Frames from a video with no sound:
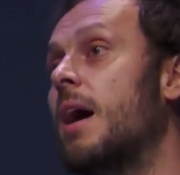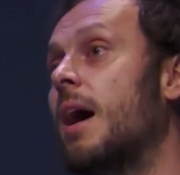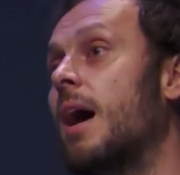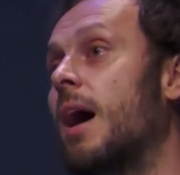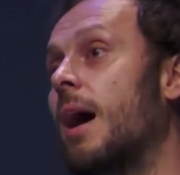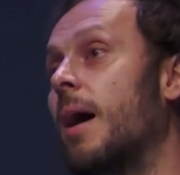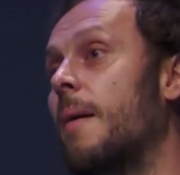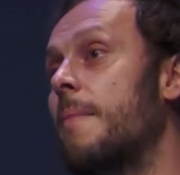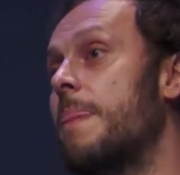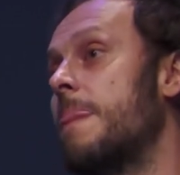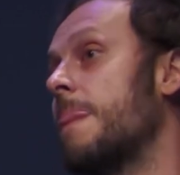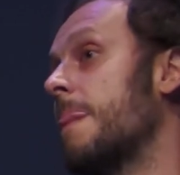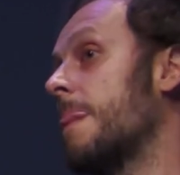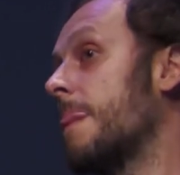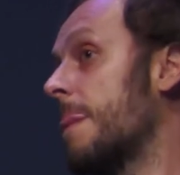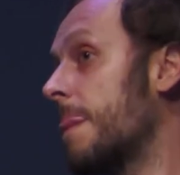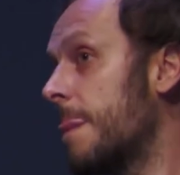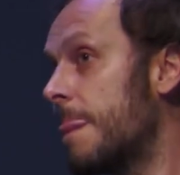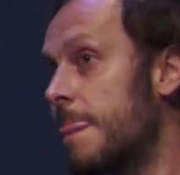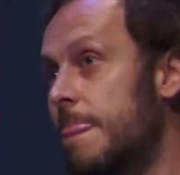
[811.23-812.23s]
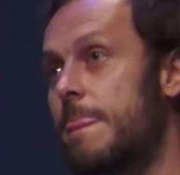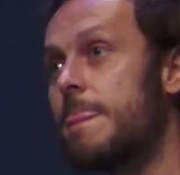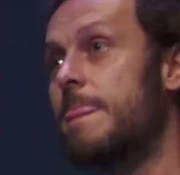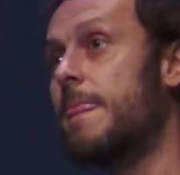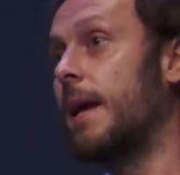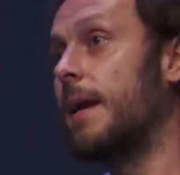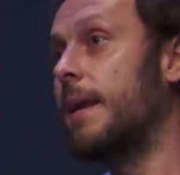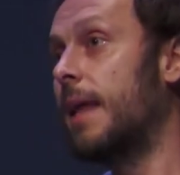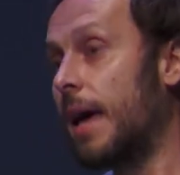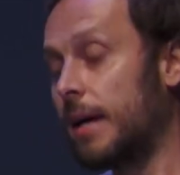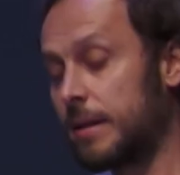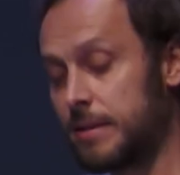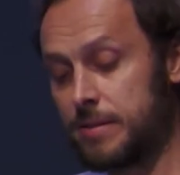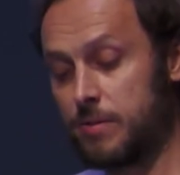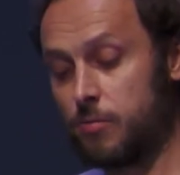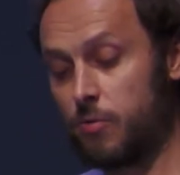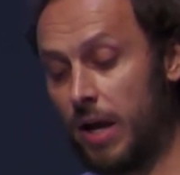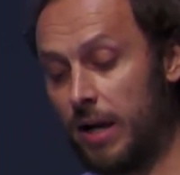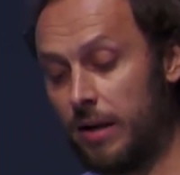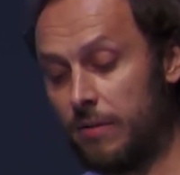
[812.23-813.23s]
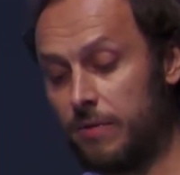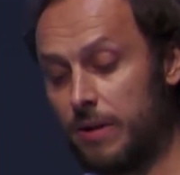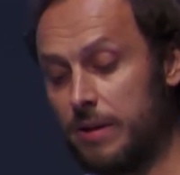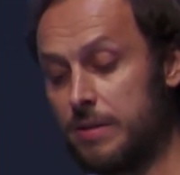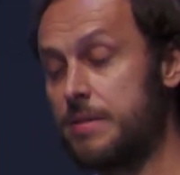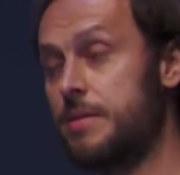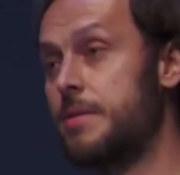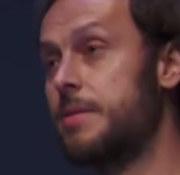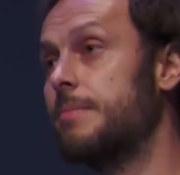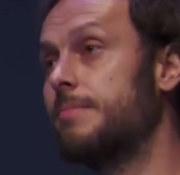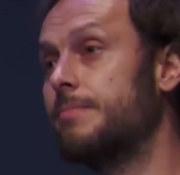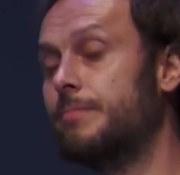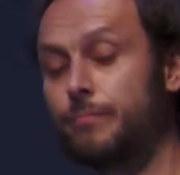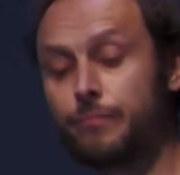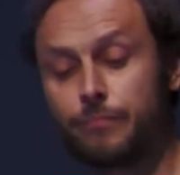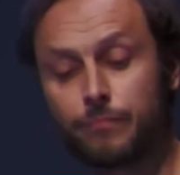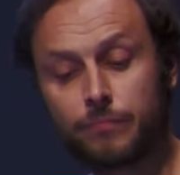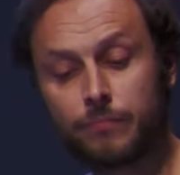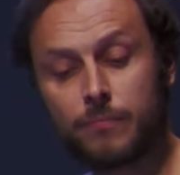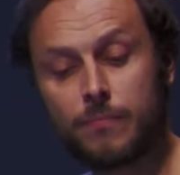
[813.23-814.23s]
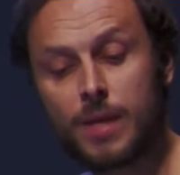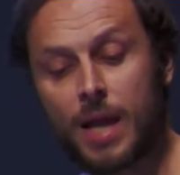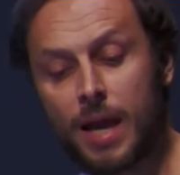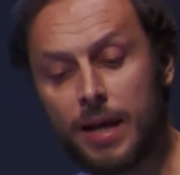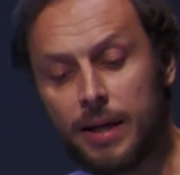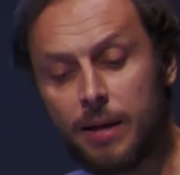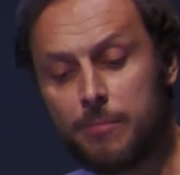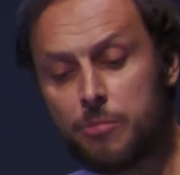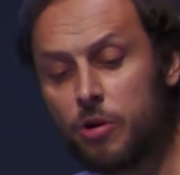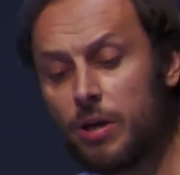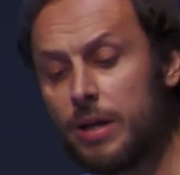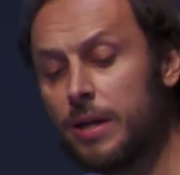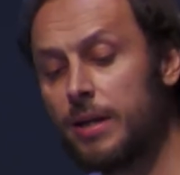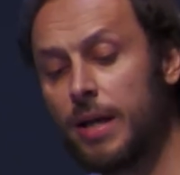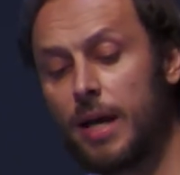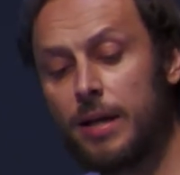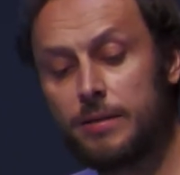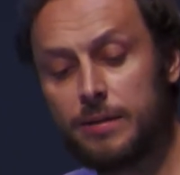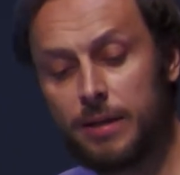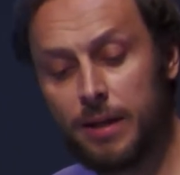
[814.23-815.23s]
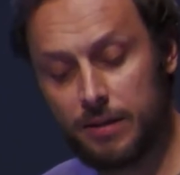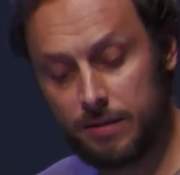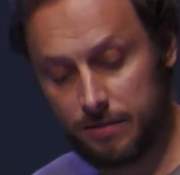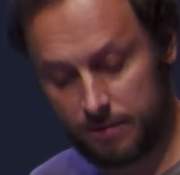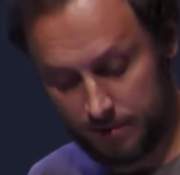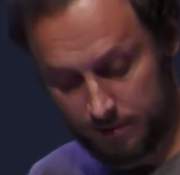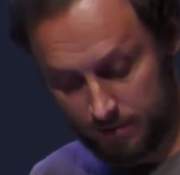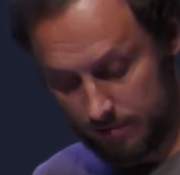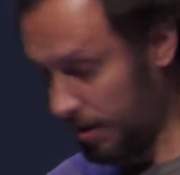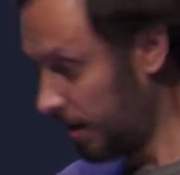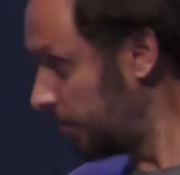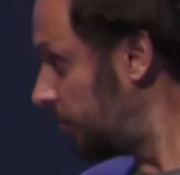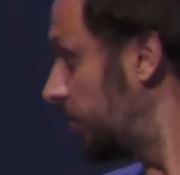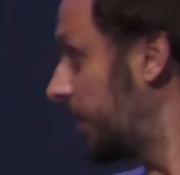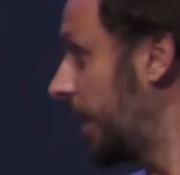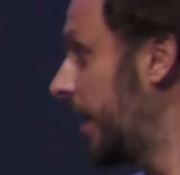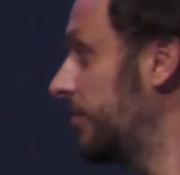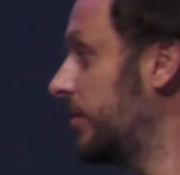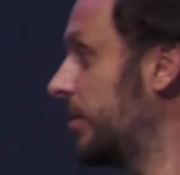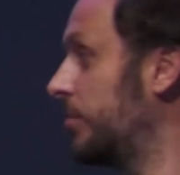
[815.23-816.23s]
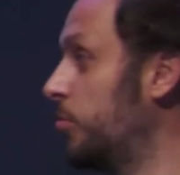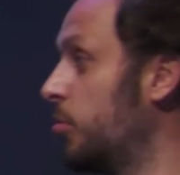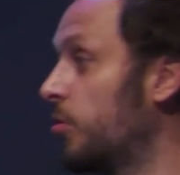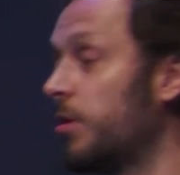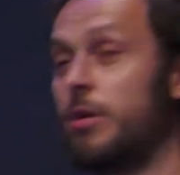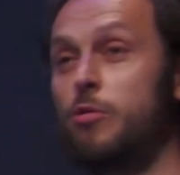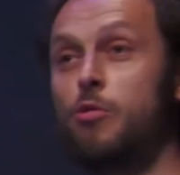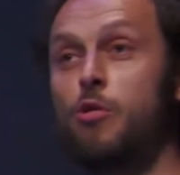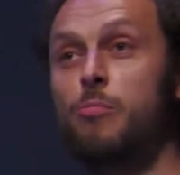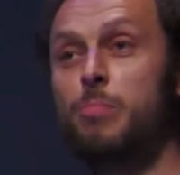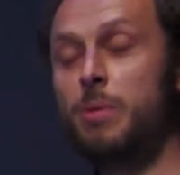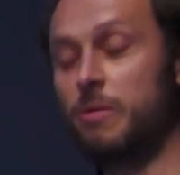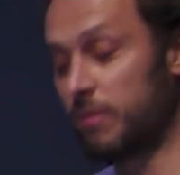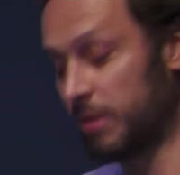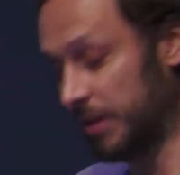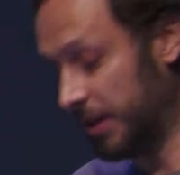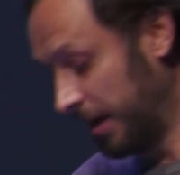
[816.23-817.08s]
Uh, The next relevance, and I'm really glad that I don't have the book, I hope I will